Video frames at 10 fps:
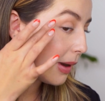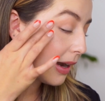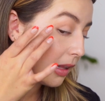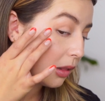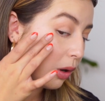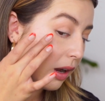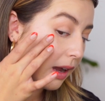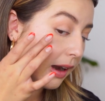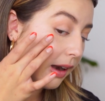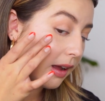and you
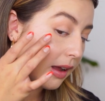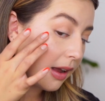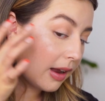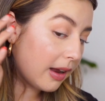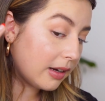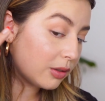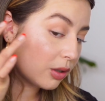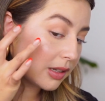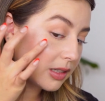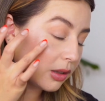can do the same that you
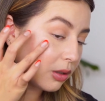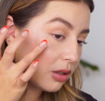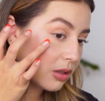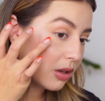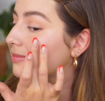did with the blouse